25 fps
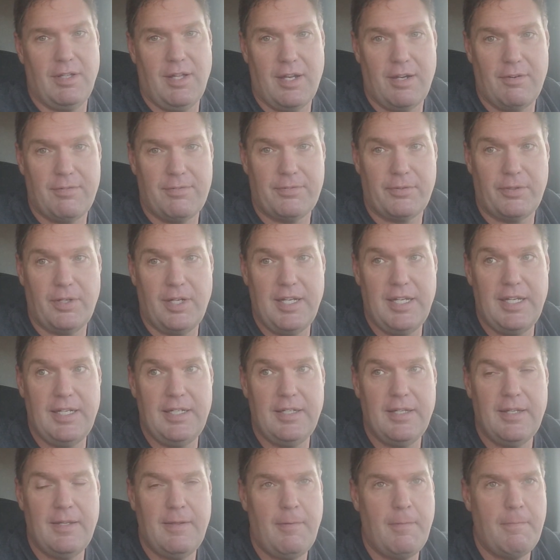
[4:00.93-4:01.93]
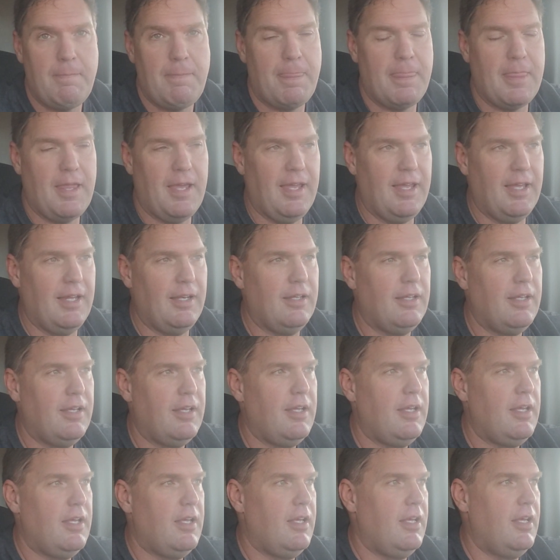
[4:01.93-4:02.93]
freight. And
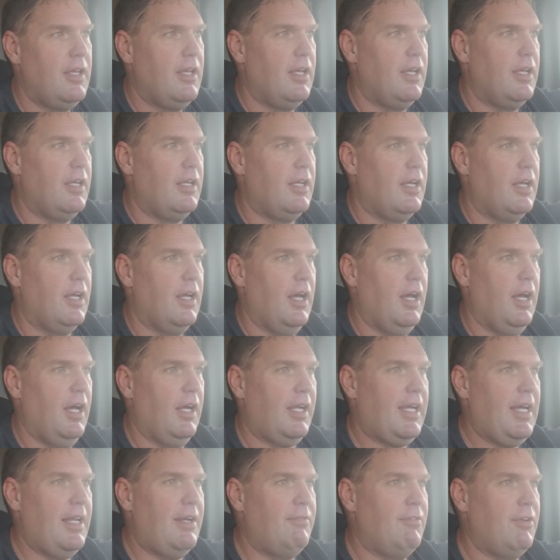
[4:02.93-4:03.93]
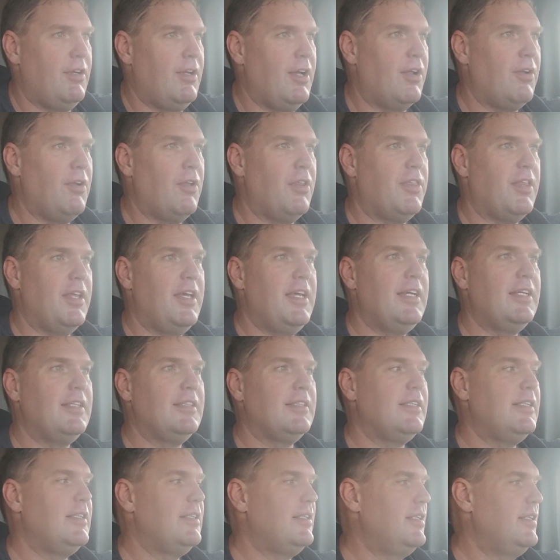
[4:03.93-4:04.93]
kind of another thing
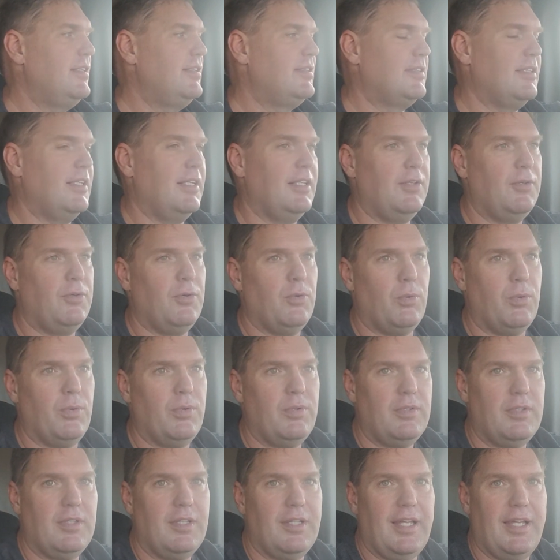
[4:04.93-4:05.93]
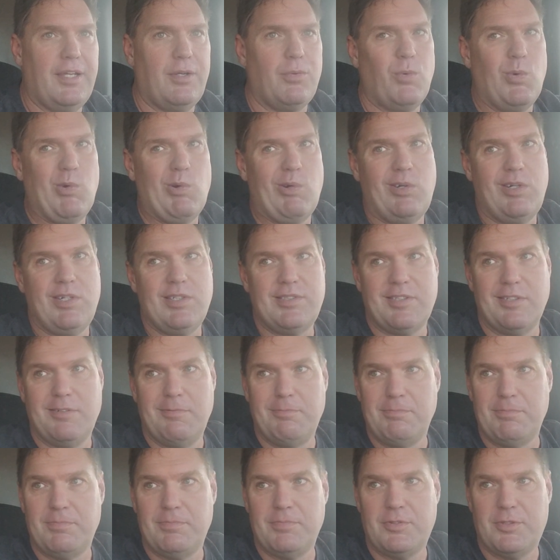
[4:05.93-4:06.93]
that is a little
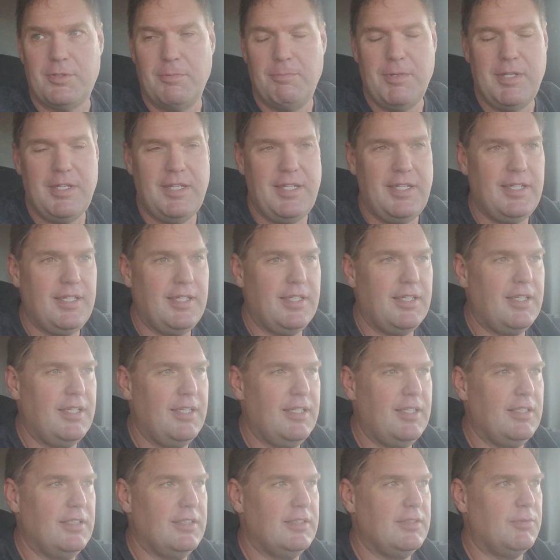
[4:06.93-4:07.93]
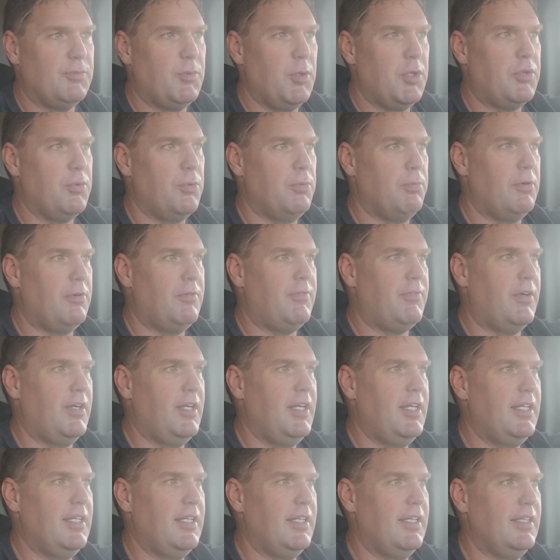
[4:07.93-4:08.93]
worrisome to me with Uber
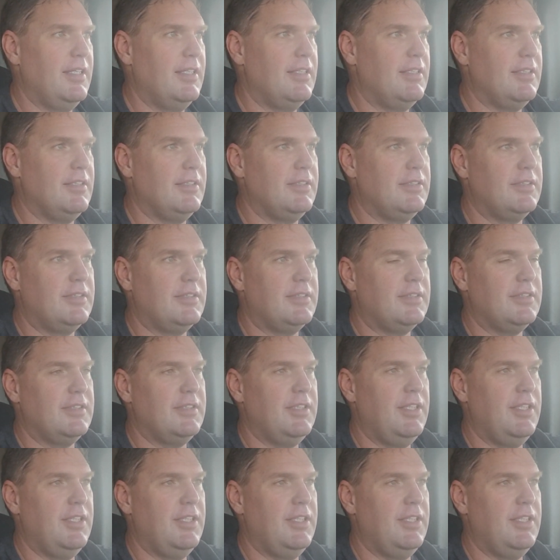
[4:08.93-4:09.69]
Freight is